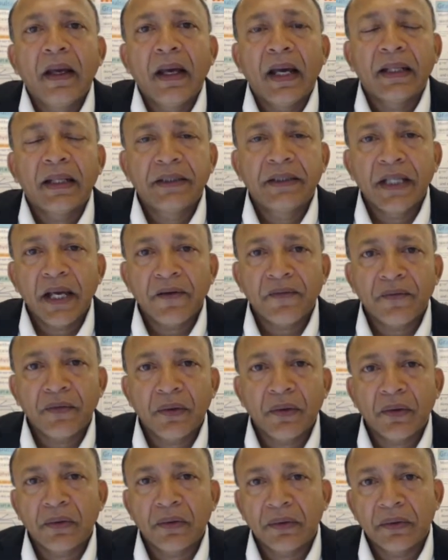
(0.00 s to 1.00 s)
And
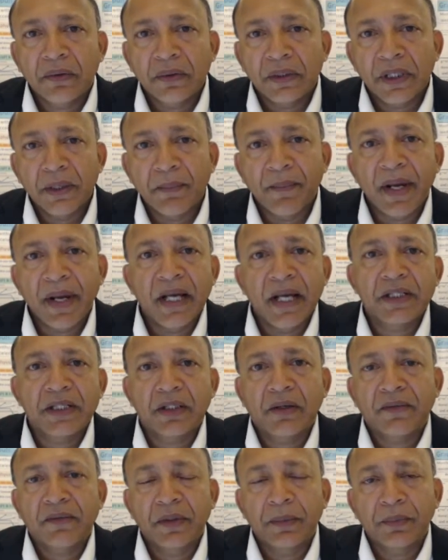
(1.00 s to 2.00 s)
therefore, the mass
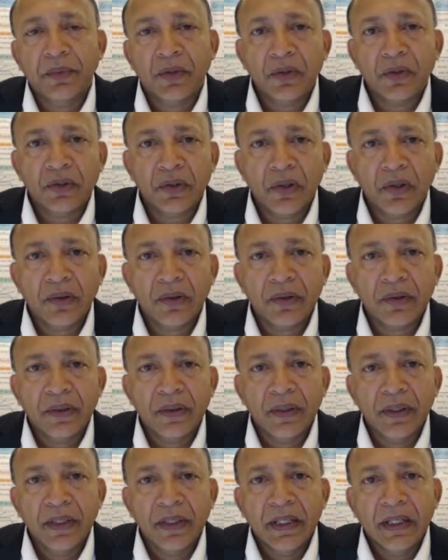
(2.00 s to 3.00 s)
of the proton
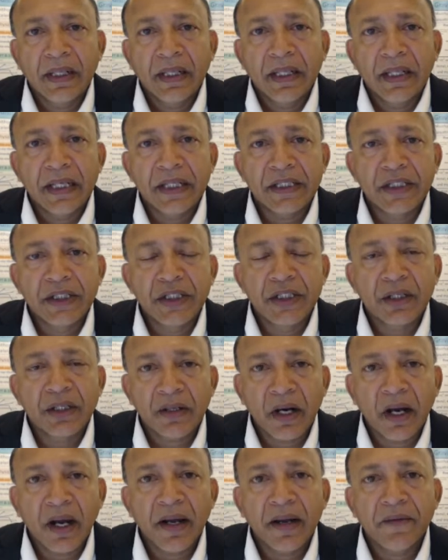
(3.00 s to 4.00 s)
is
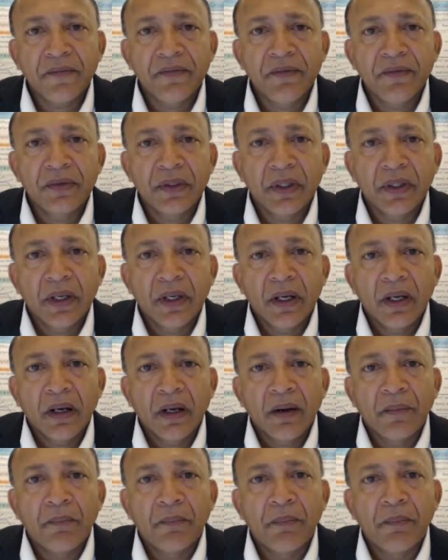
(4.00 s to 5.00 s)
derived
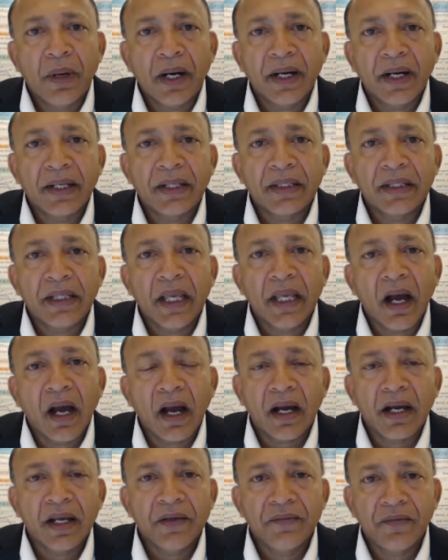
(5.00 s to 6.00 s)
by the
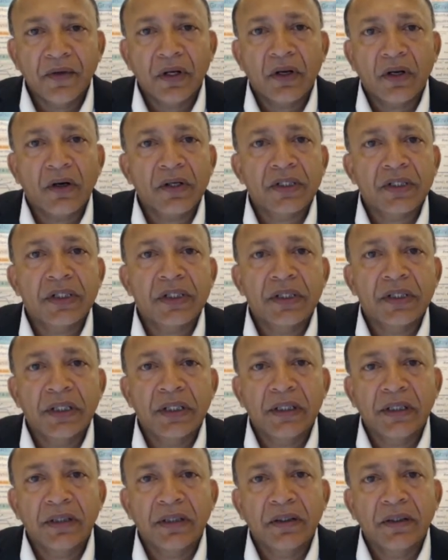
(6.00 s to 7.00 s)
high
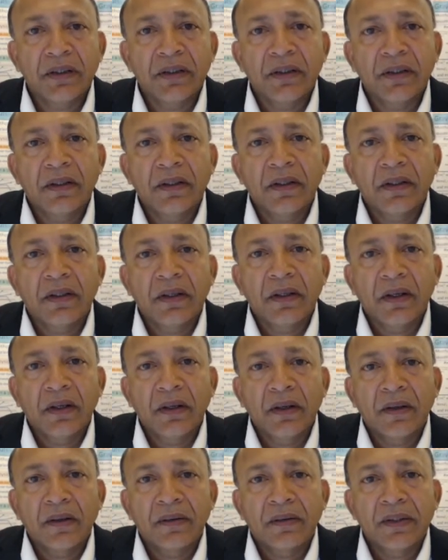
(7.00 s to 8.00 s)
velocity
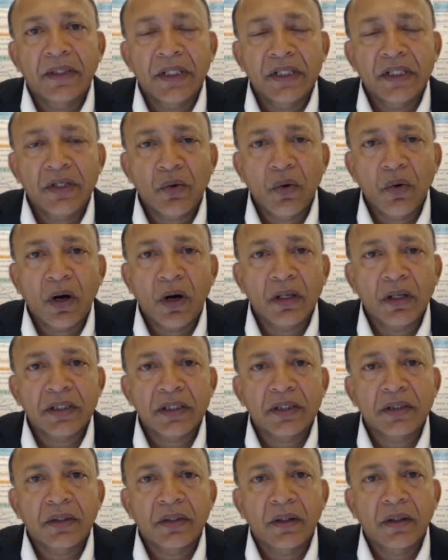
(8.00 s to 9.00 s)
these
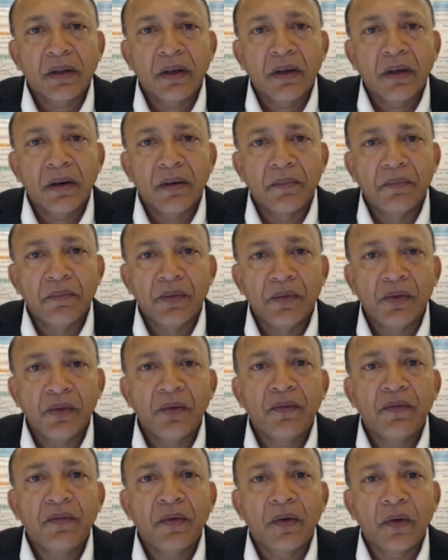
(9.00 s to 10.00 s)
quarks
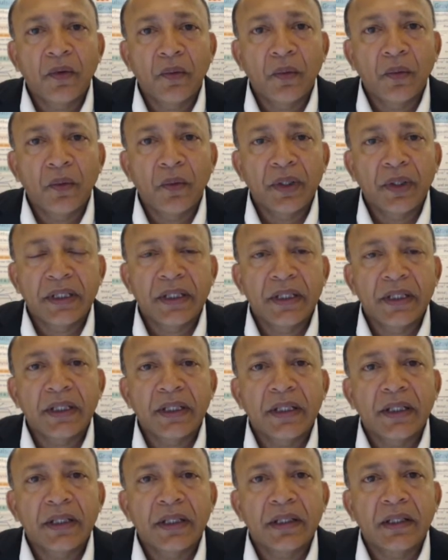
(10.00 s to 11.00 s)
move
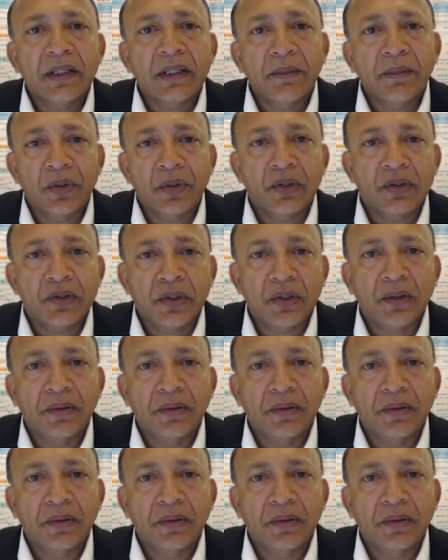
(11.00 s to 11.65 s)
within the proton.